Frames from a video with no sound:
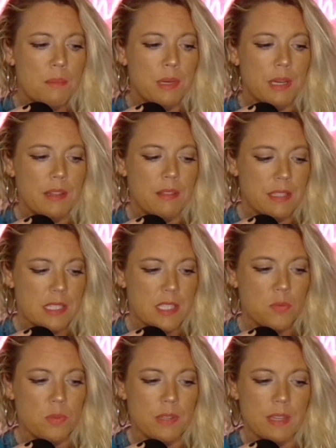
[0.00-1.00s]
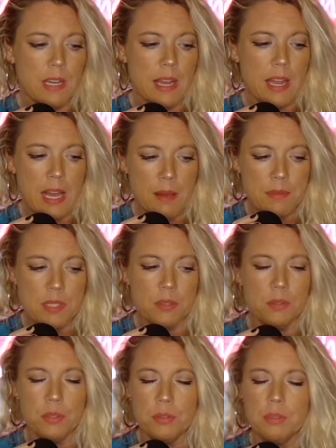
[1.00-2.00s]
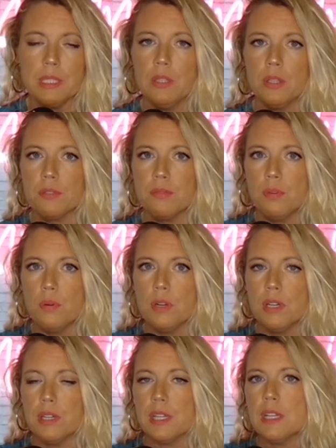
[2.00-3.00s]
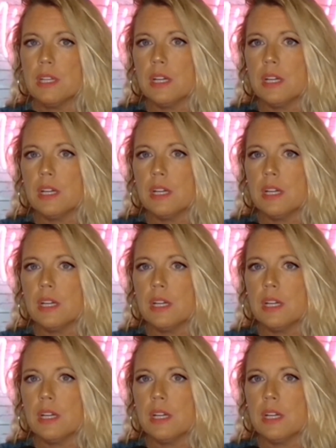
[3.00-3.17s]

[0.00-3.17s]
but this is one that I absolutely look forward